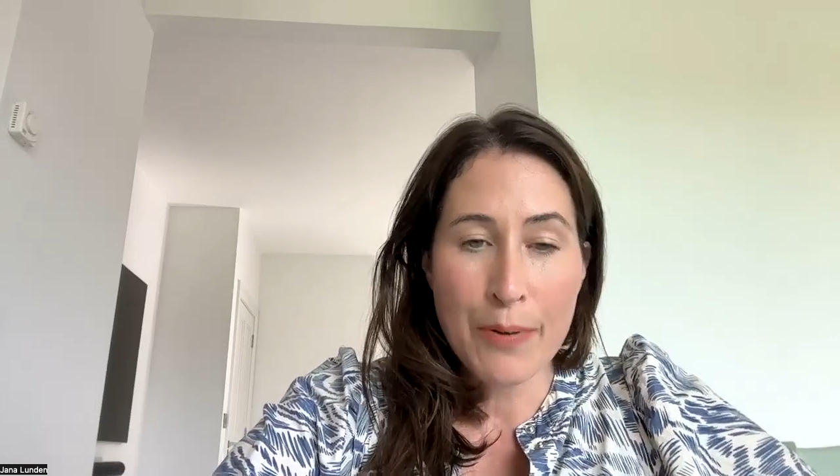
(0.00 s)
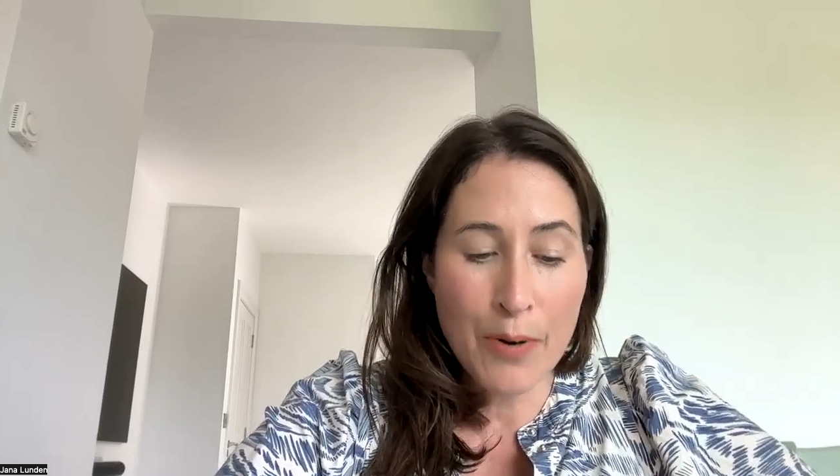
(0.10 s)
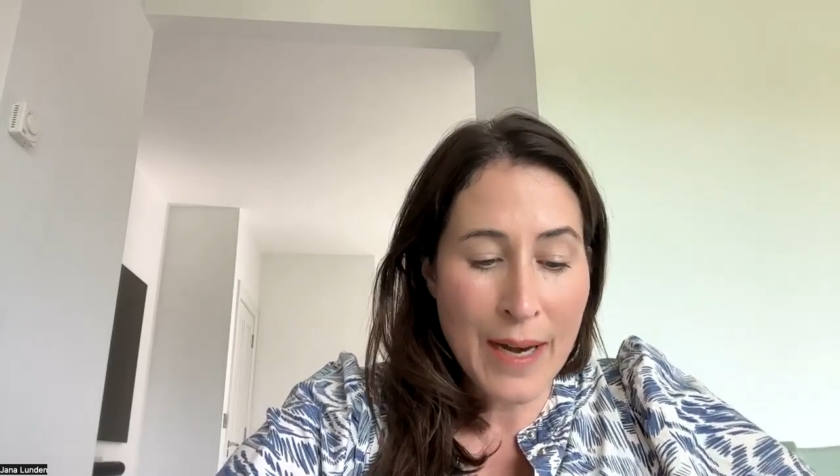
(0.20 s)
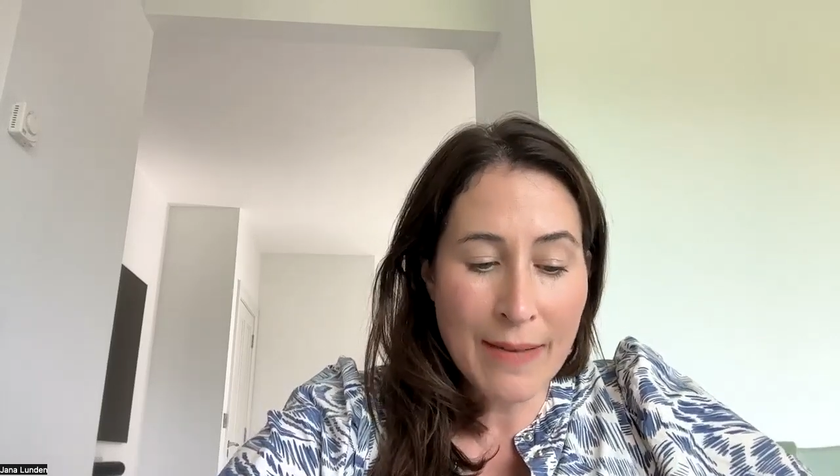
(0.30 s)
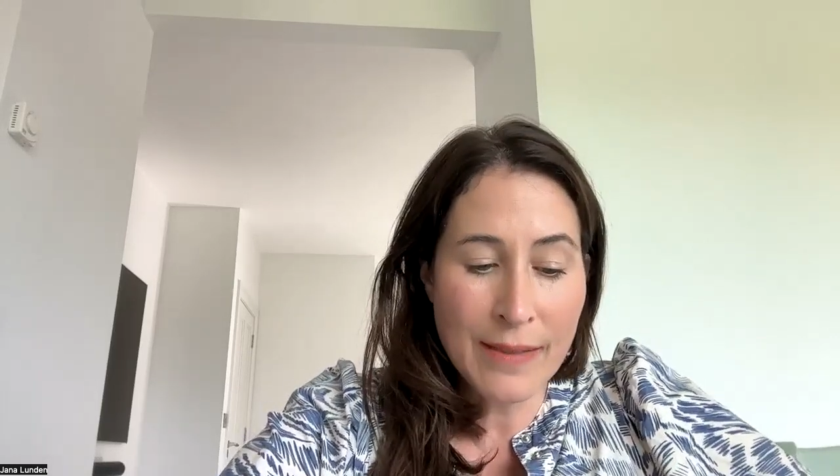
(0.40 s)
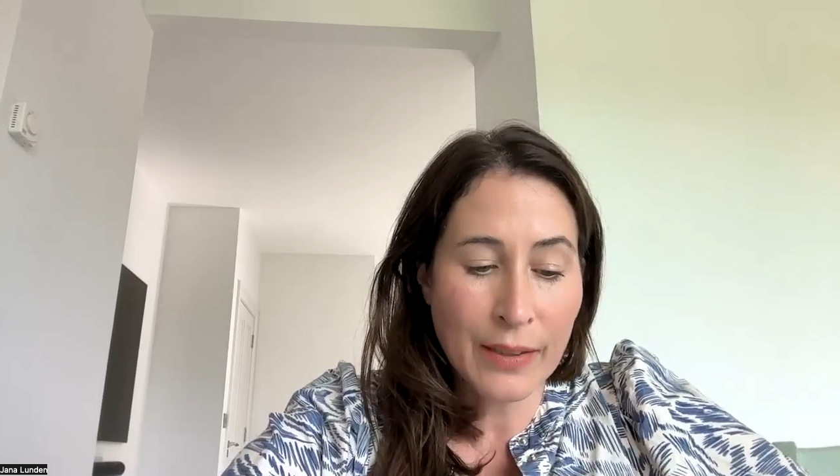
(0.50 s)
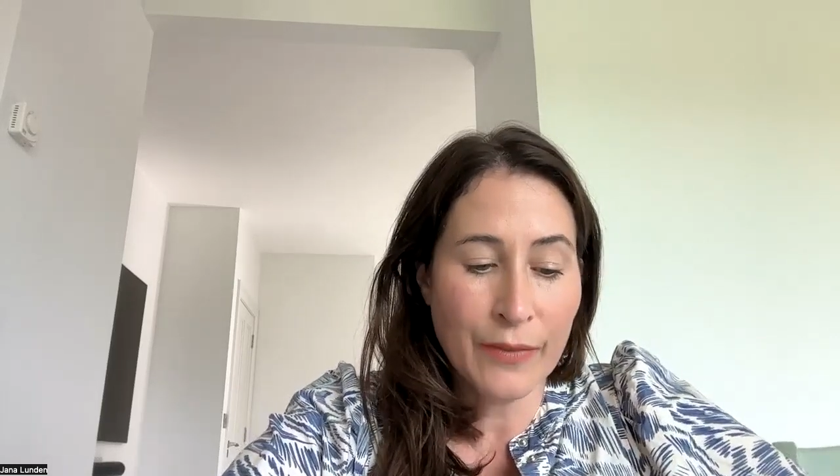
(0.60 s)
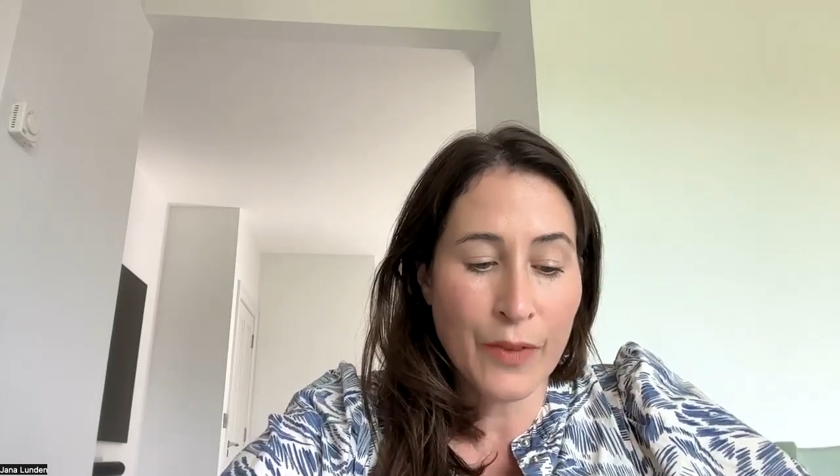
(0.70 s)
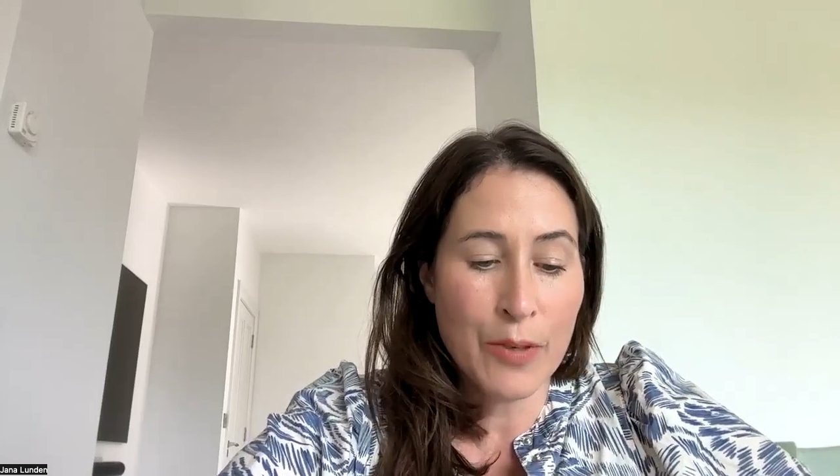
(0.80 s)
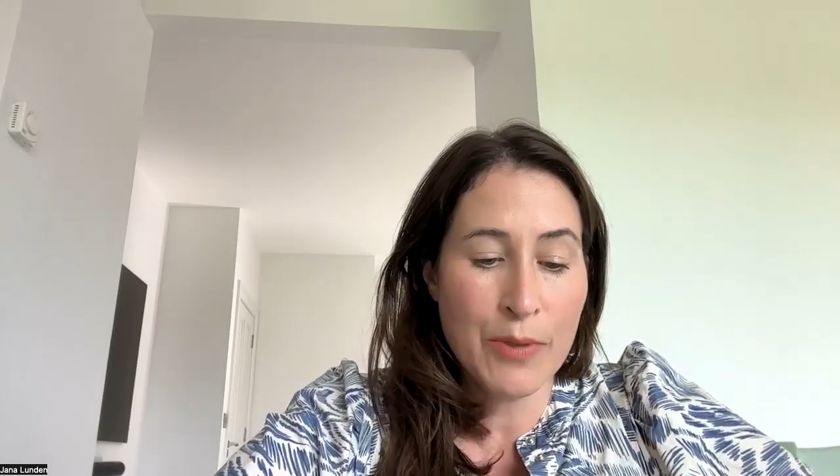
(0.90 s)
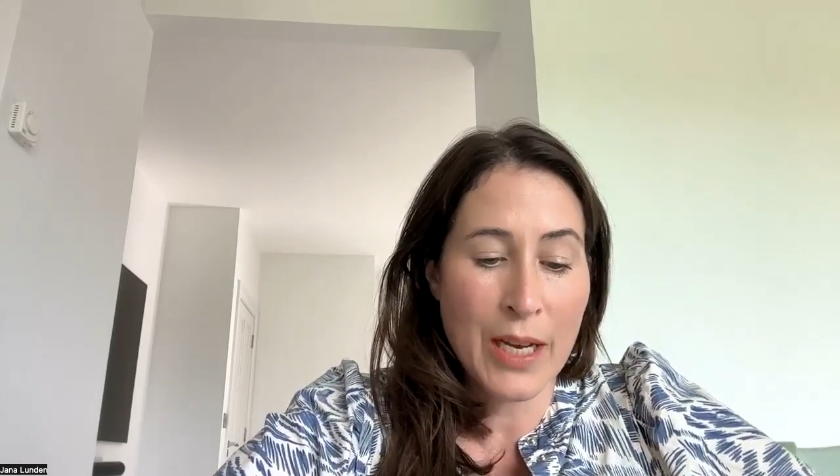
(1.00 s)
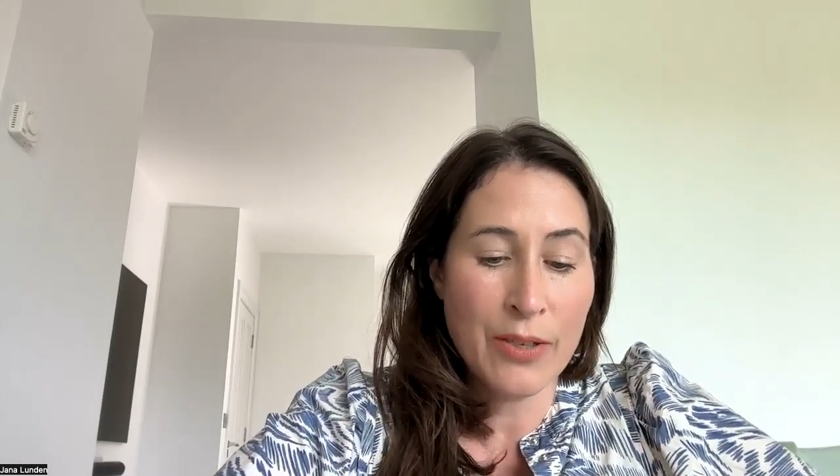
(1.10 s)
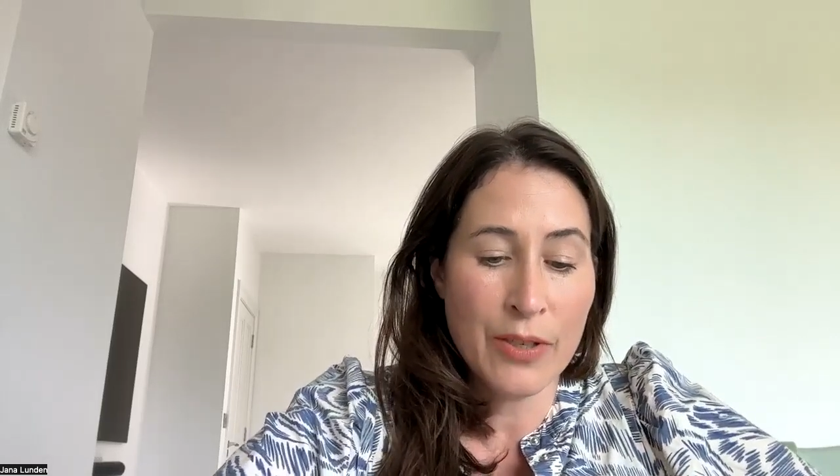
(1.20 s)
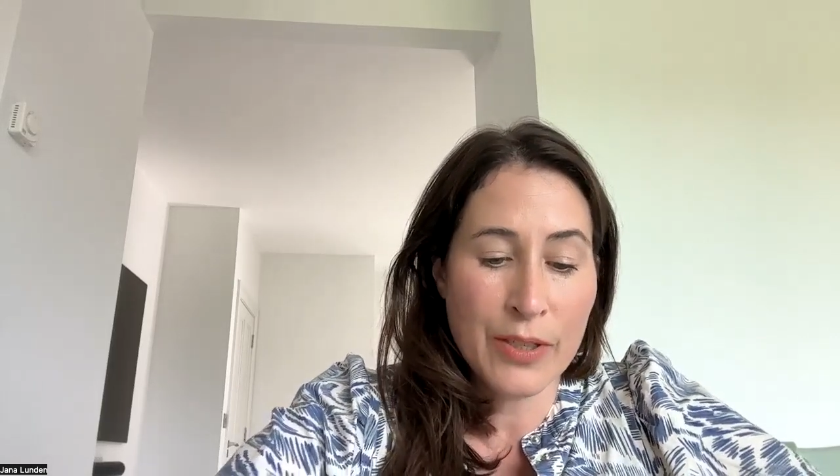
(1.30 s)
Pronouns confirm gender